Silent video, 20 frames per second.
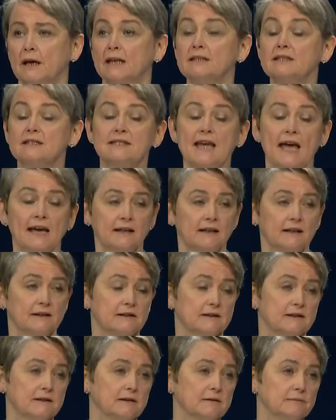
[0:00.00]
And
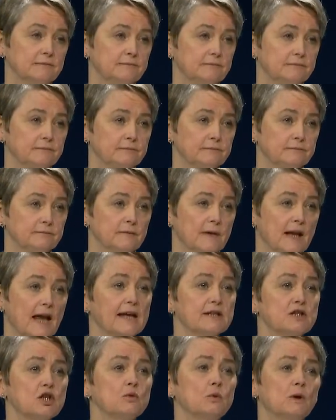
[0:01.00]
second,
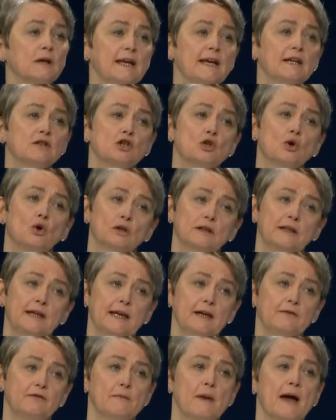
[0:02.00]
as you will hear
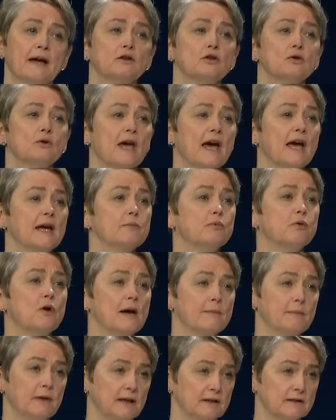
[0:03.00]
shortly from our UK
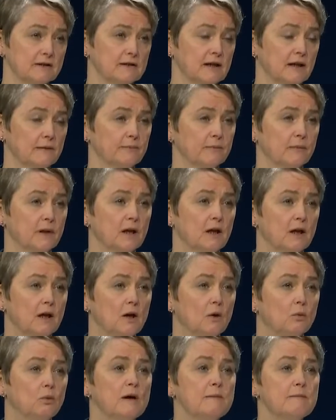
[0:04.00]
Prime Minister,
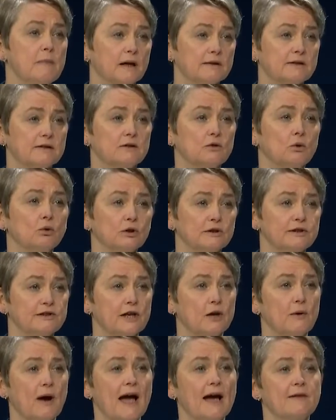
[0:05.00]
we must
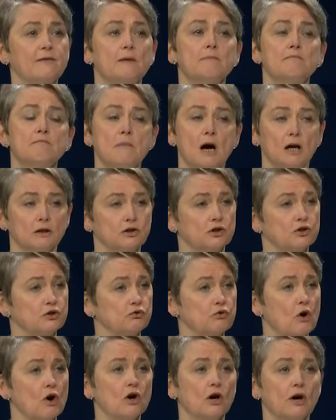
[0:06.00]
also have a much
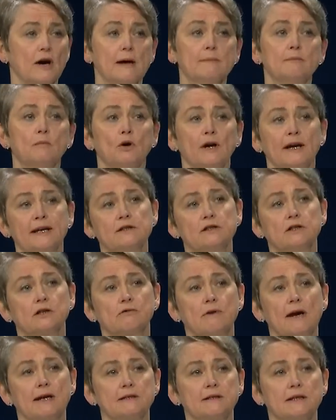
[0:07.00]
stronger and more
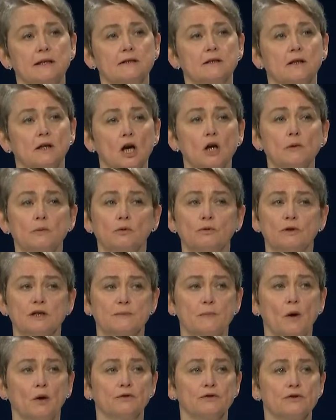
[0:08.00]
integrated global
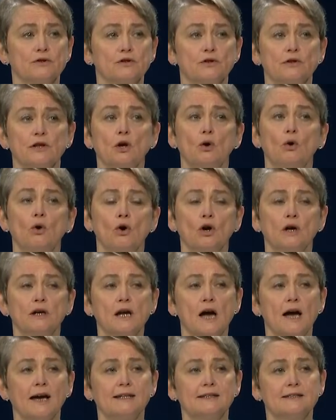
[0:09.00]
response to the
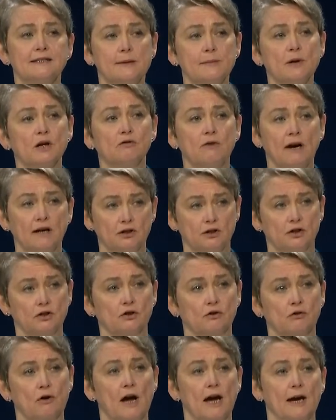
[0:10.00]
organised
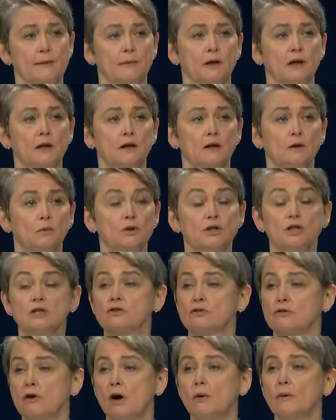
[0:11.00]
immigration crime which
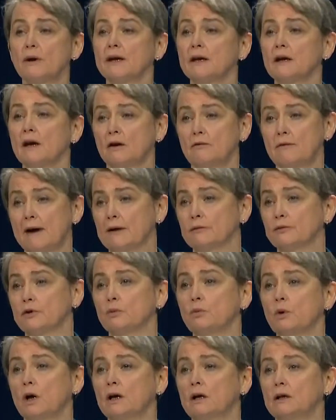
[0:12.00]
is growing around
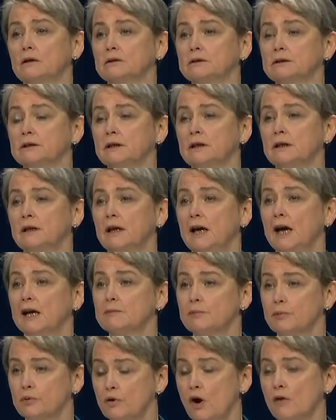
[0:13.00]
the world
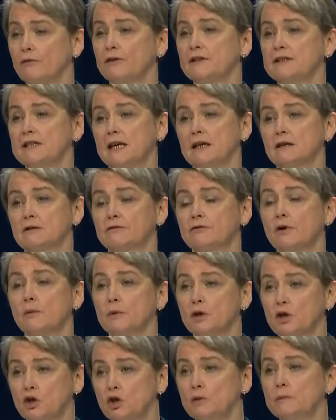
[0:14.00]
and profiting
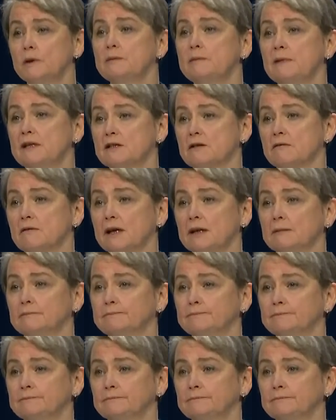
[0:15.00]
from human misery,